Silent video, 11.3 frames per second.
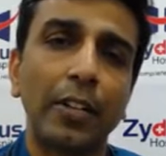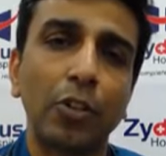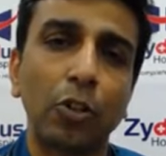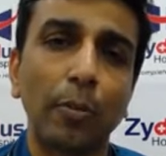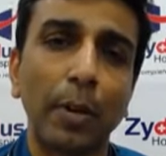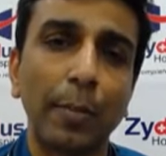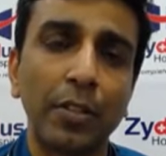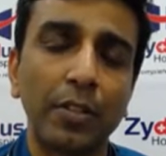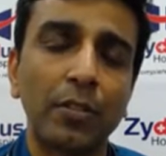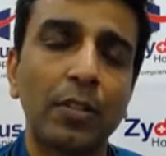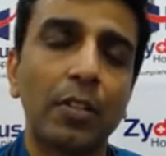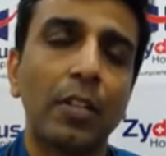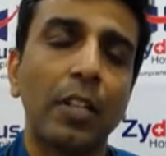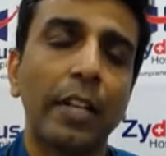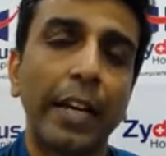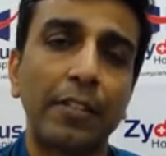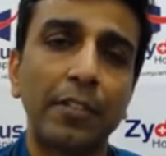trauma patient,
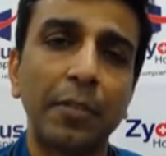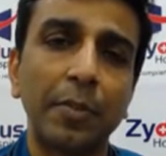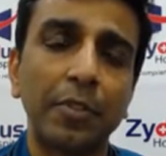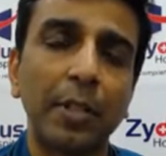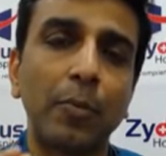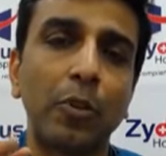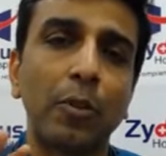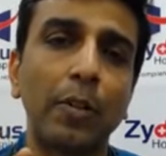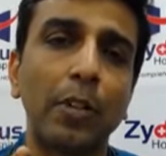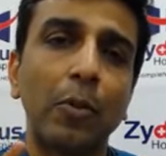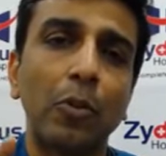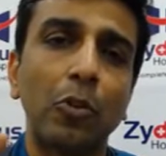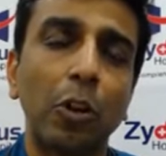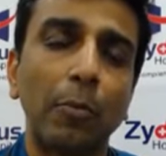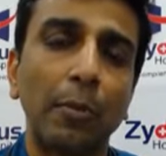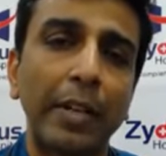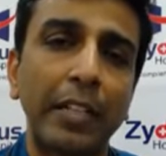accident patient. I'm talking about
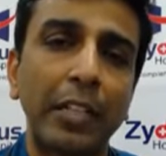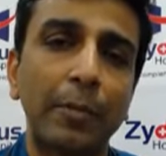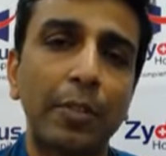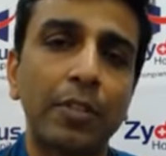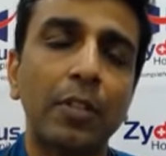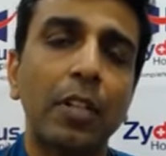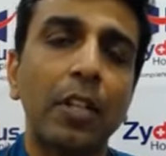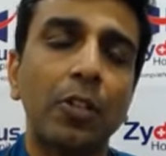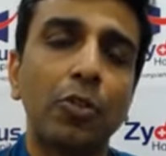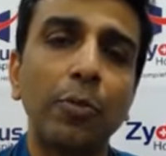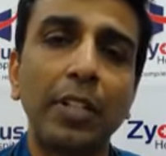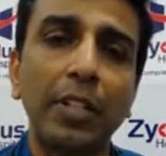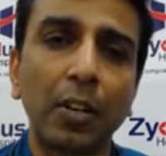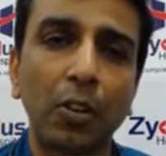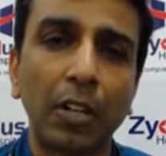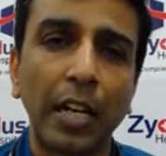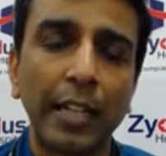normal medical patient, to be done
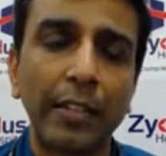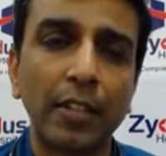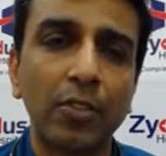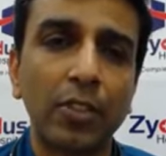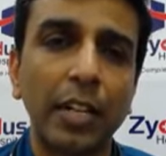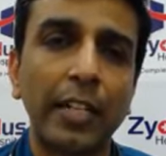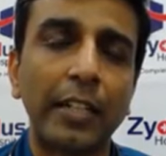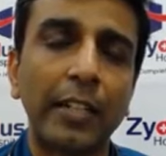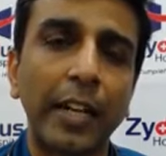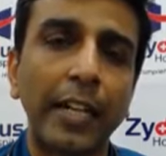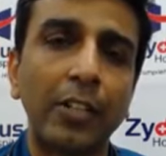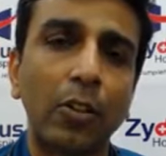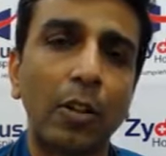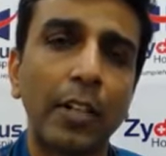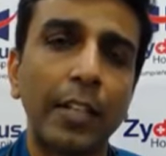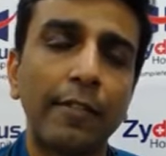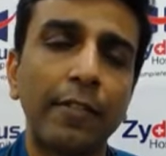on either side, right or
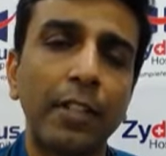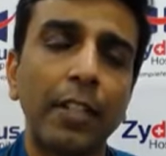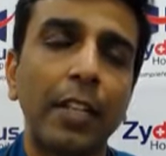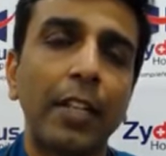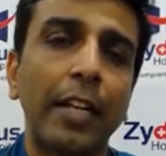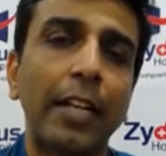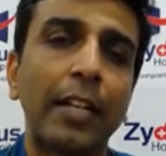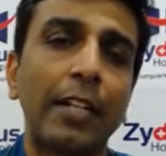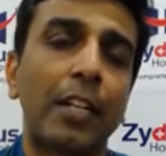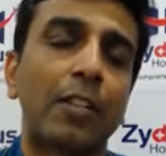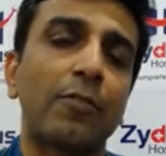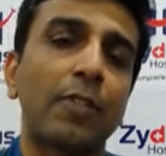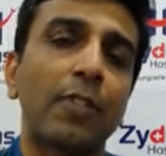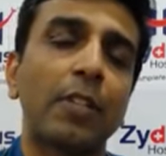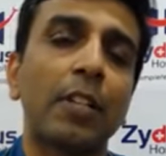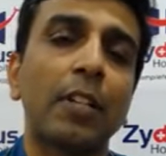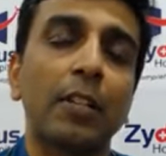left, and
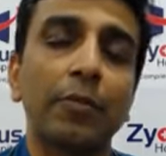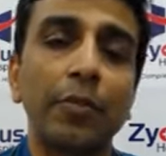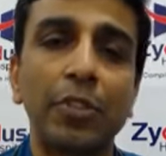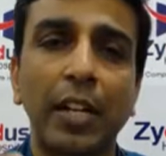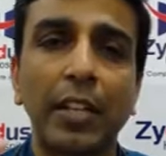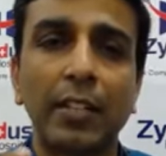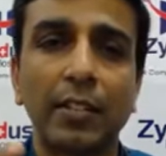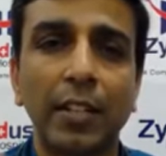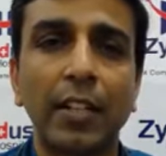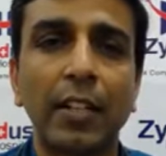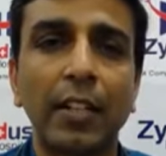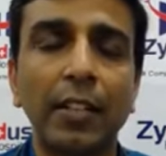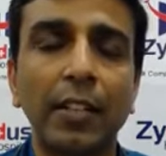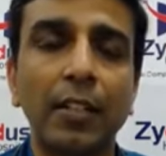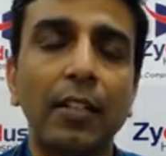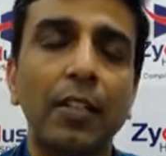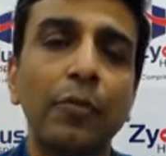transfer, which I said
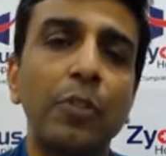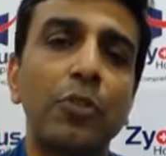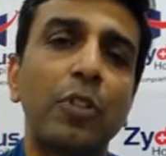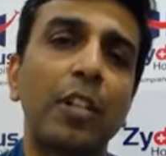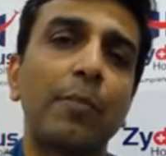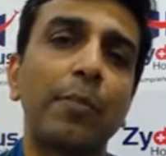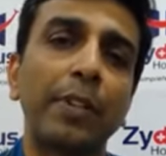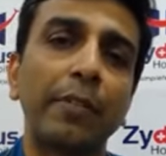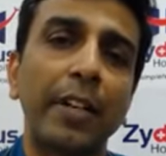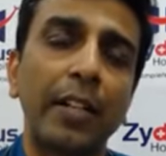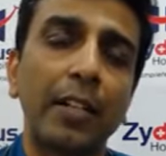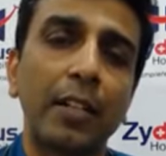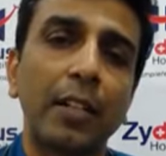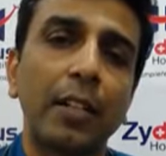earlier, which can prevent